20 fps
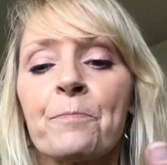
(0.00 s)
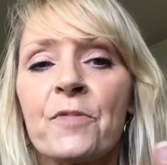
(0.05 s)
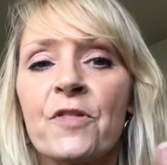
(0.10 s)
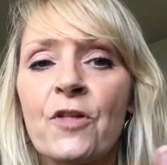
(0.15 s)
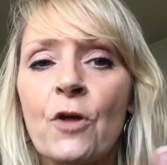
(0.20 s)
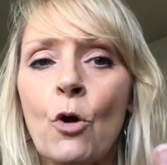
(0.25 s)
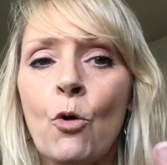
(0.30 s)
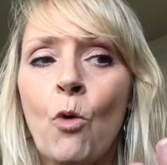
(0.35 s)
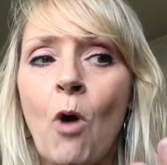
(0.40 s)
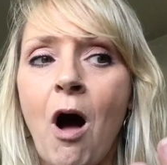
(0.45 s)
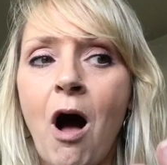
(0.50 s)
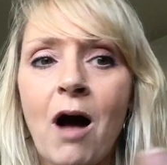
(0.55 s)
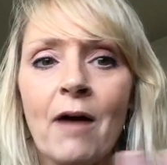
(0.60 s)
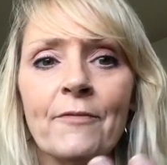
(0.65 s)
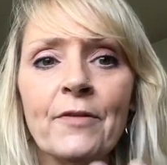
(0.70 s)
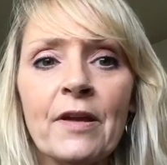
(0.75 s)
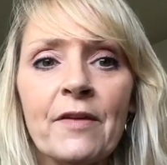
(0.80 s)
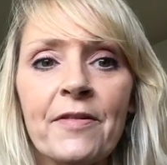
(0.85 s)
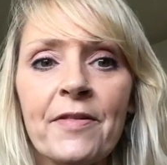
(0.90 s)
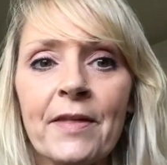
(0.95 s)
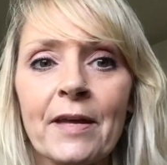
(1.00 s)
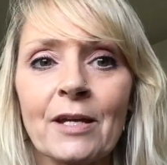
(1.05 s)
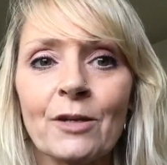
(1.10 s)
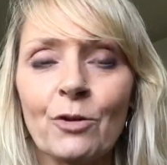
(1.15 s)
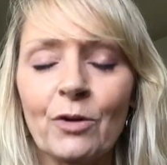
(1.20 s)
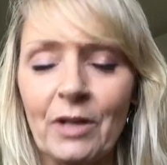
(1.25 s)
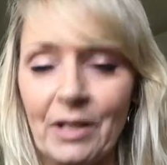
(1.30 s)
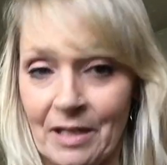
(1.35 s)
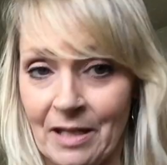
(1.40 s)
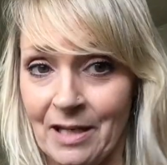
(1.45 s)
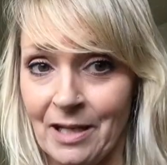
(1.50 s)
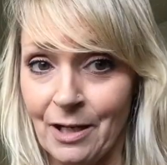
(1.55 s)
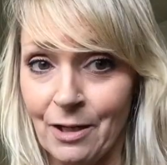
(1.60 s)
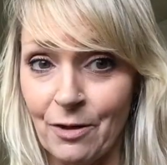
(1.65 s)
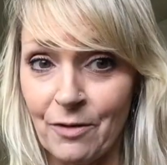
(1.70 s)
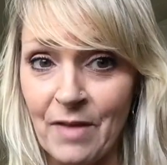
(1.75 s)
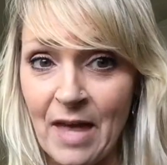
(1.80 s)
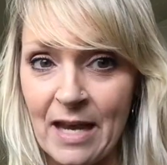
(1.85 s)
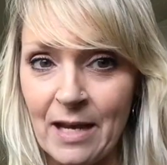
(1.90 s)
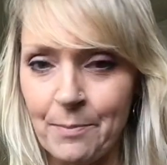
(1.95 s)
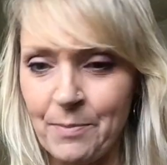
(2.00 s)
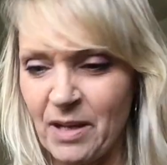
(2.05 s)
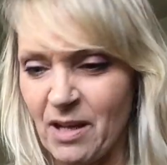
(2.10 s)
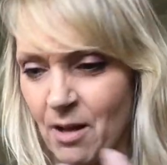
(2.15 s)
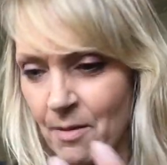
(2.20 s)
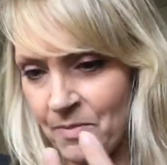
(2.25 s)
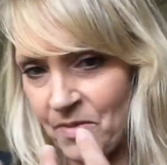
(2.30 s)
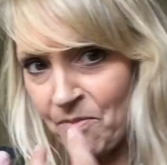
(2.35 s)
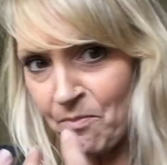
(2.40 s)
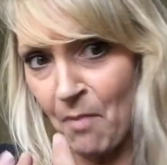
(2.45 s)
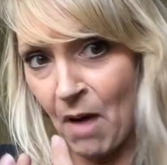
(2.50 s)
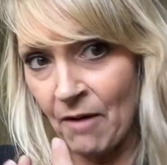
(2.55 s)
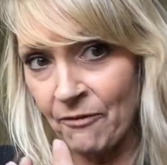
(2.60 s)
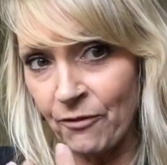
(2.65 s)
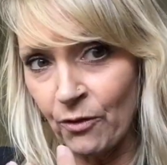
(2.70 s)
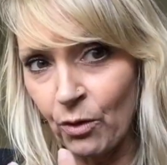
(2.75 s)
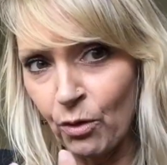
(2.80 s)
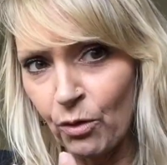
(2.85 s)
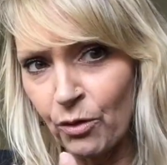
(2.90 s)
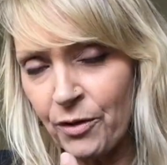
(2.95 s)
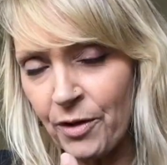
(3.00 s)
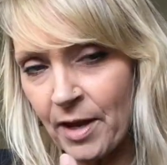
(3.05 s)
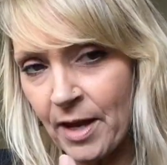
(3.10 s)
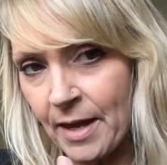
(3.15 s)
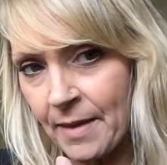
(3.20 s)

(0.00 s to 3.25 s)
So obviously you can hear that it becomes muffled,